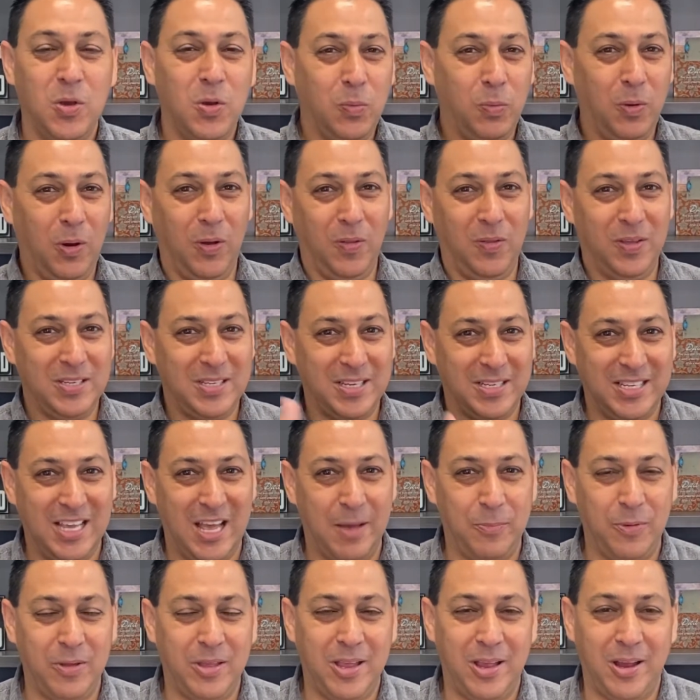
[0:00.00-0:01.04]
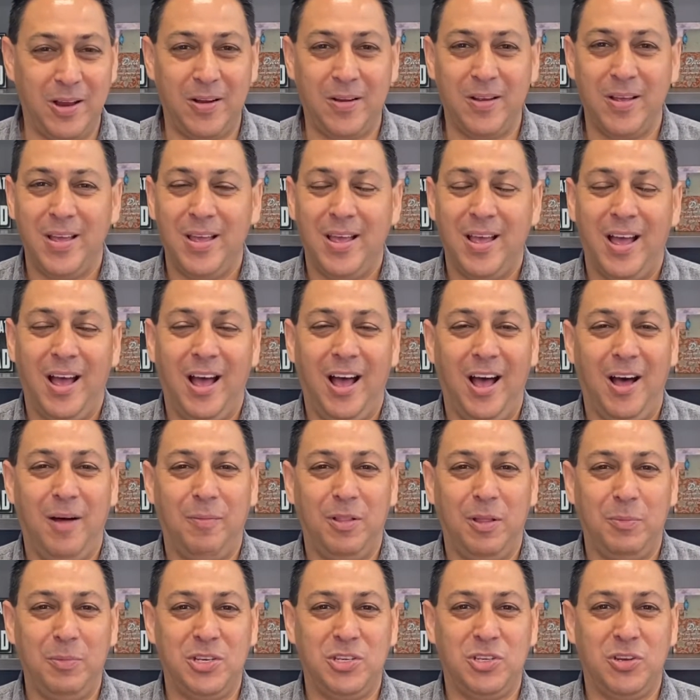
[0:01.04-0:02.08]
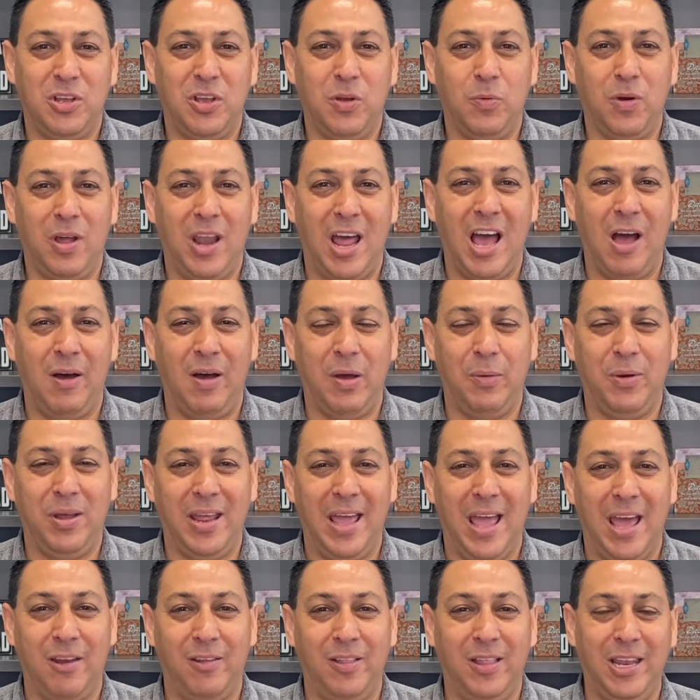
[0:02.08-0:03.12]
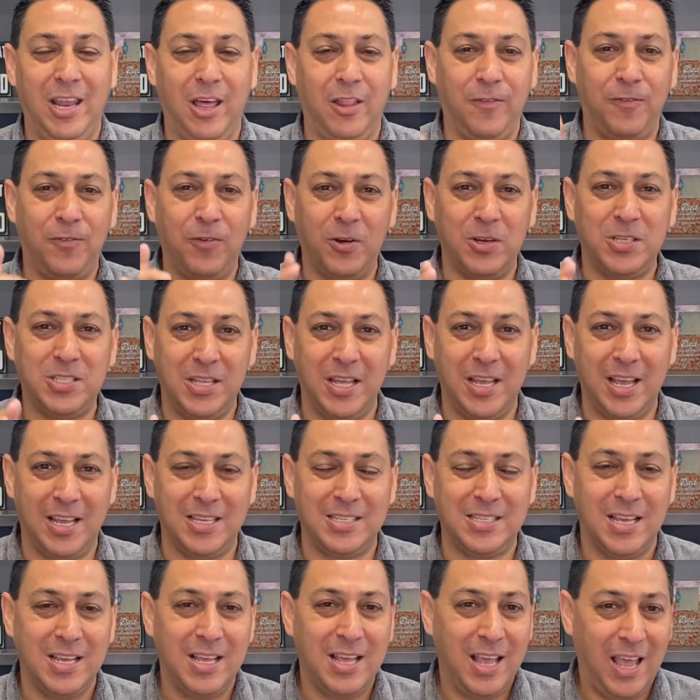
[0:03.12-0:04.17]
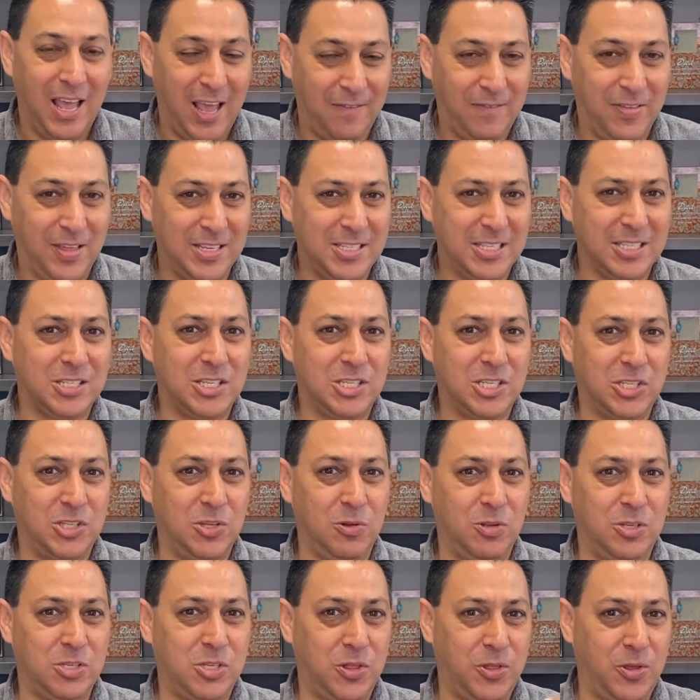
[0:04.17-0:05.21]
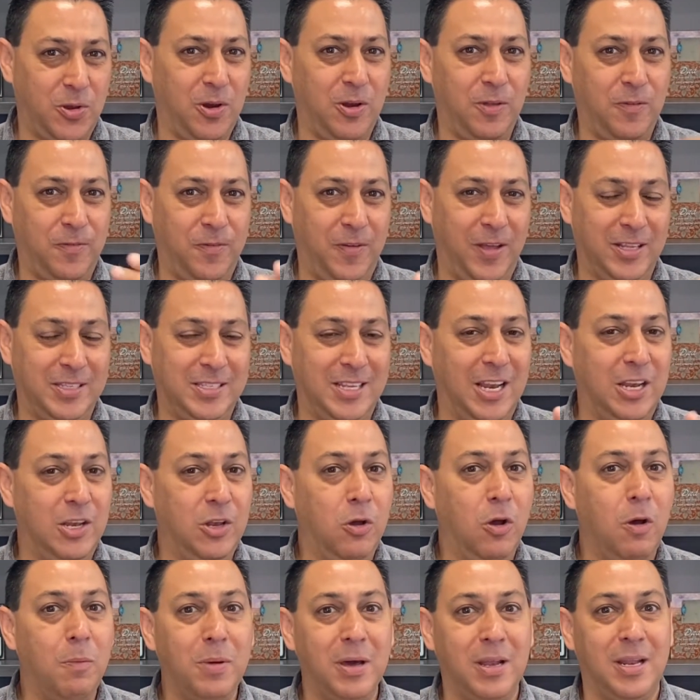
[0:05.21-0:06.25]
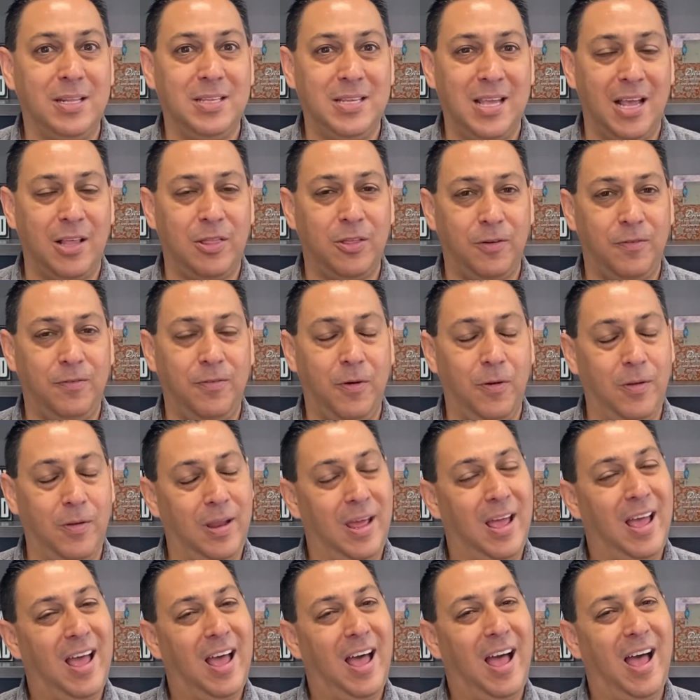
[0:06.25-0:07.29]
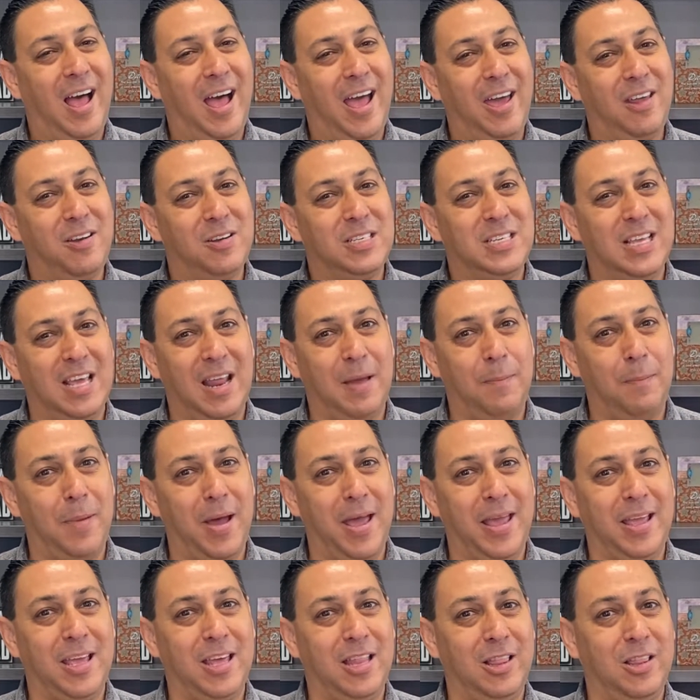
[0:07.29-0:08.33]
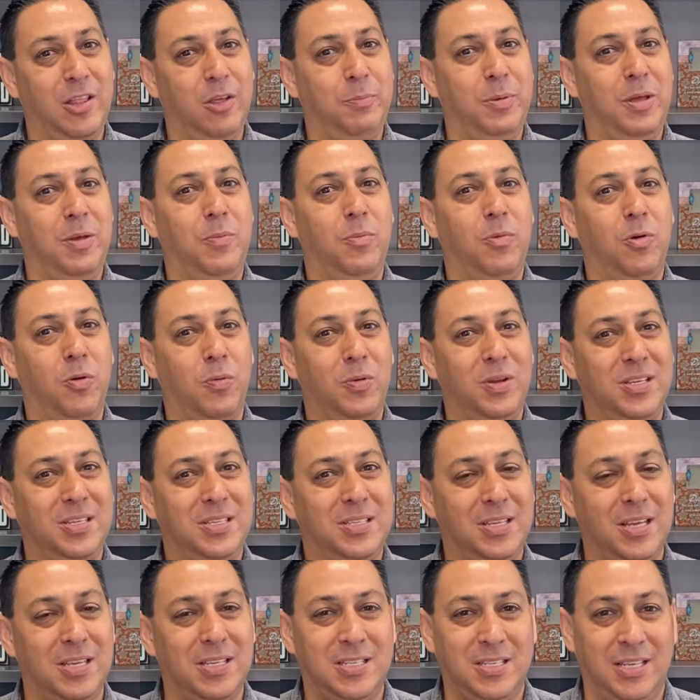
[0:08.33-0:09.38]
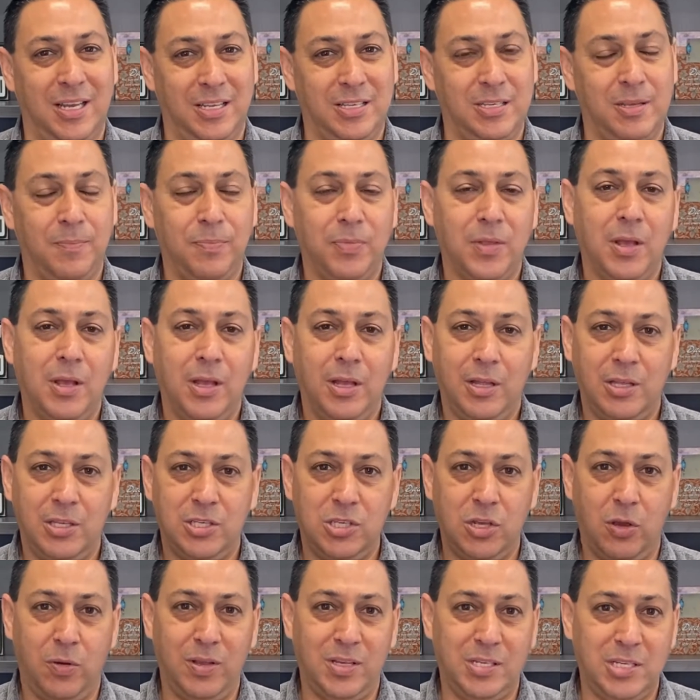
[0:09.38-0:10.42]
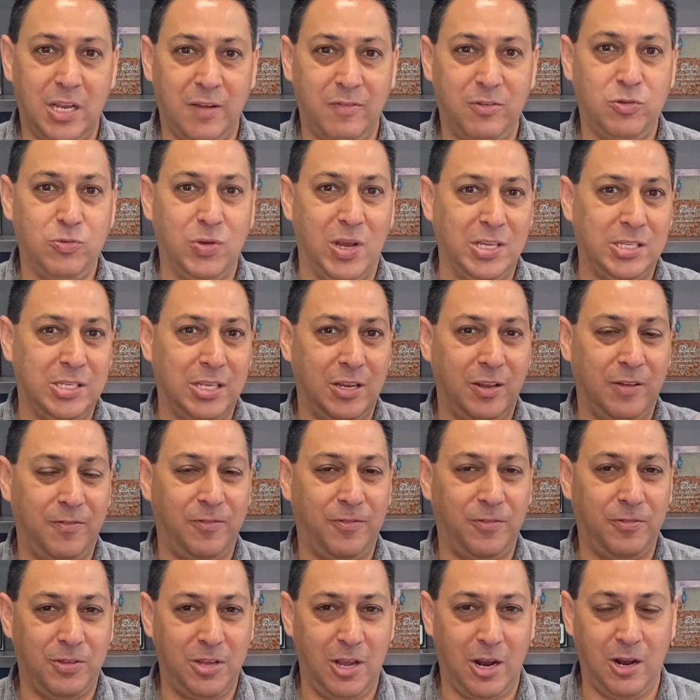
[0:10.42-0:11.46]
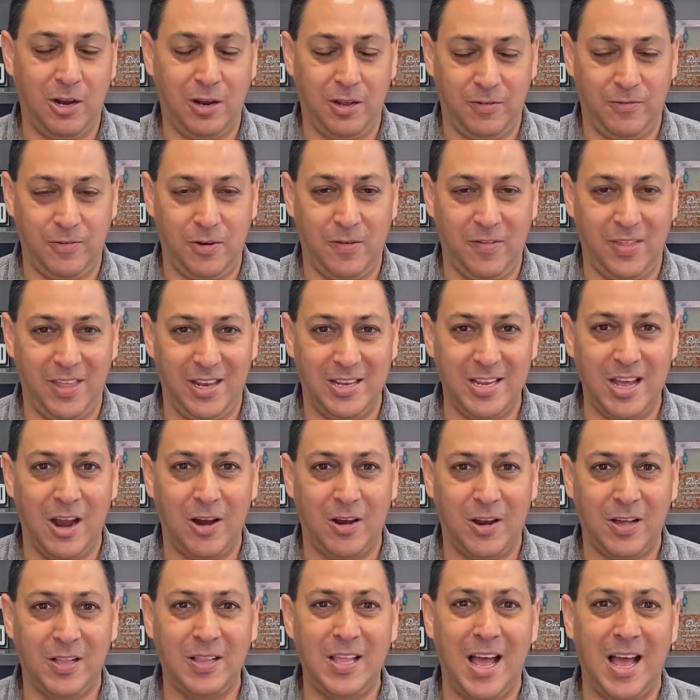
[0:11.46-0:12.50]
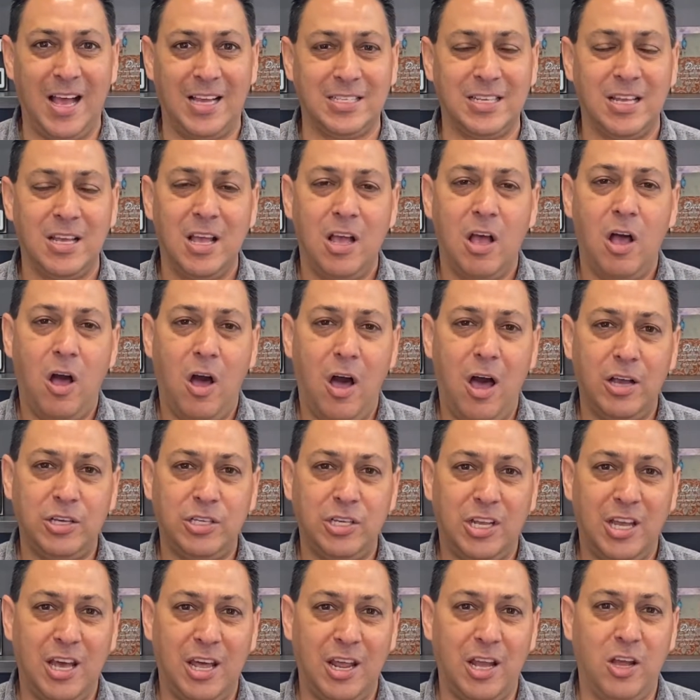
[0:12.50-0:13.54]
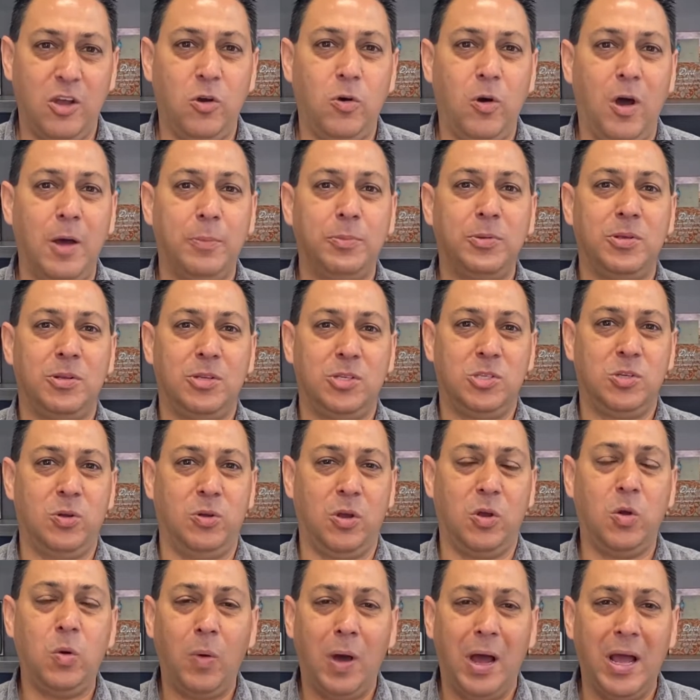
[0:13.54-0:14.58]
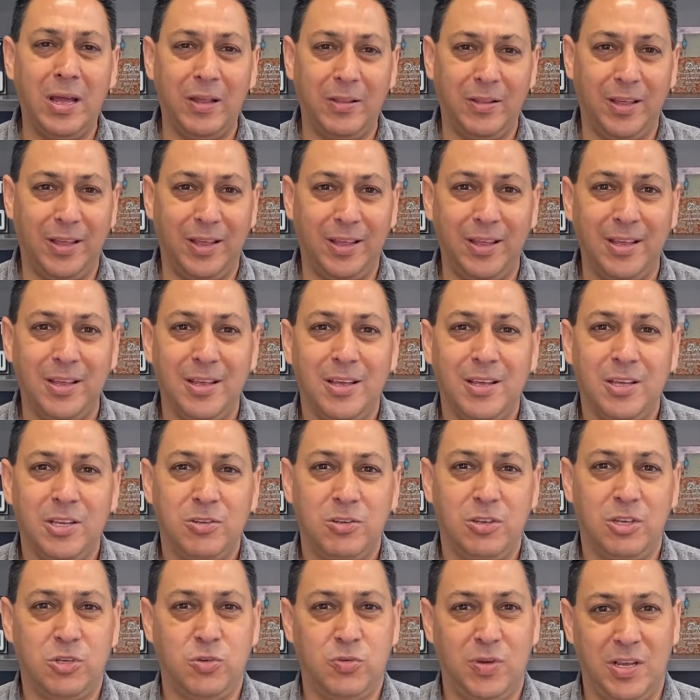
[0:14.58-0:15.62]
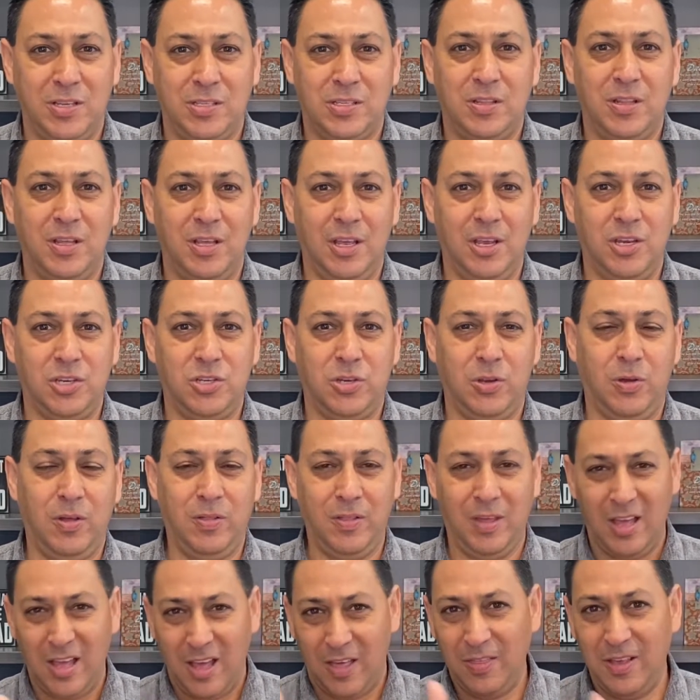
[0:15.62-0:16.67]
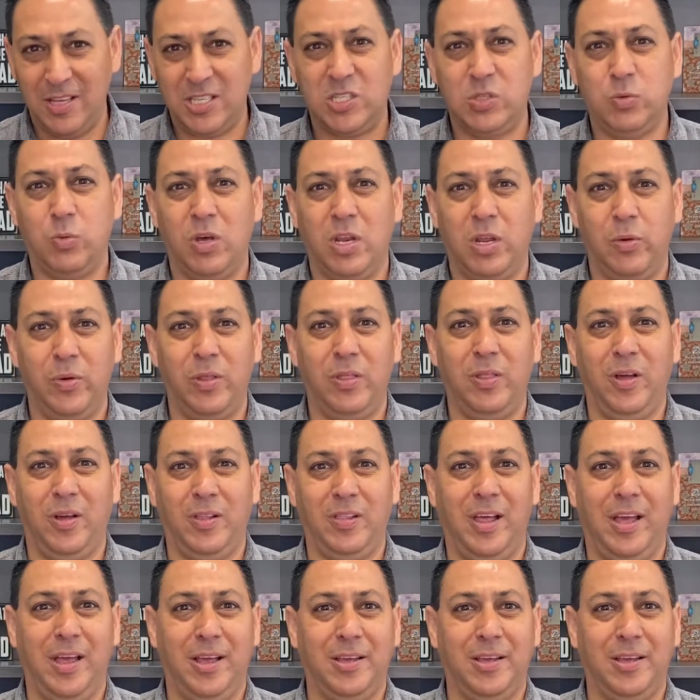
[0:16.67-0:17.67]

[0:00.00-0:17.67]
Well, in this example here, let me show you how I would handle it. Now, the first thing is, if this is a student's third offense, I know I'm going to take their phone, I understand I might get a little bit more resistance. And so instead of addressing it in front of the entire class, I'll actually kind of go up to the student quietly to address the issue. And this is what it would look like.